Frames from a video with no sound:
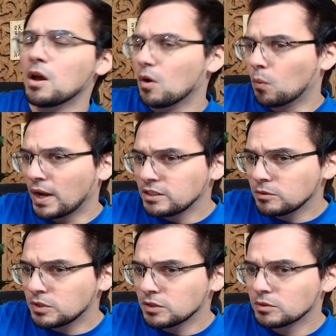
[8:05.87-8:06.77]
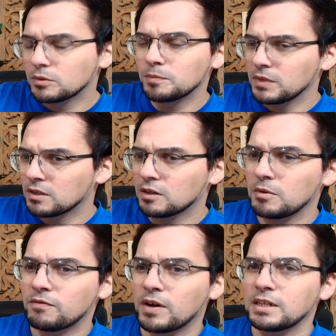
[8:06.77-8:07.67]
When you do, you're going to be
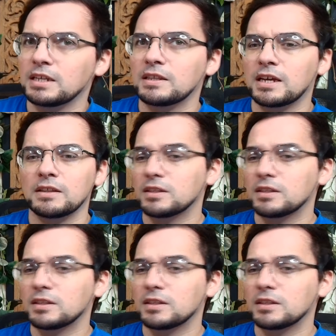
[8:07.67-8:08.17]
finding that